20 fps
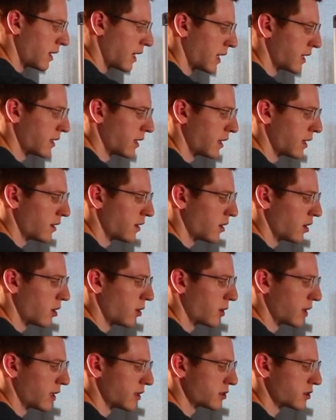and then
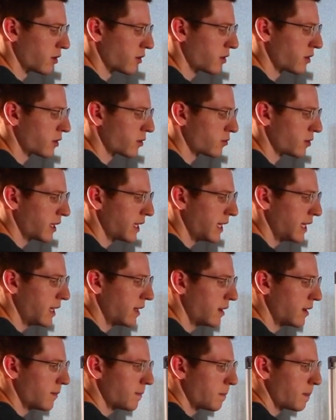O here. So
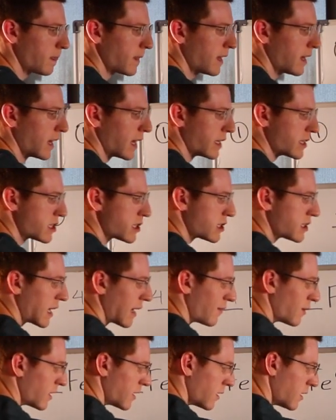3 and
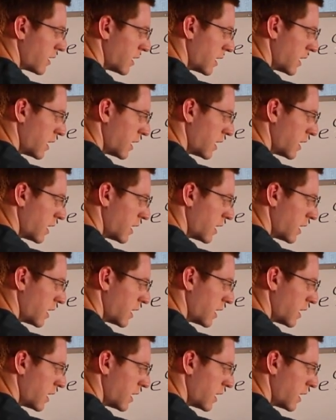7.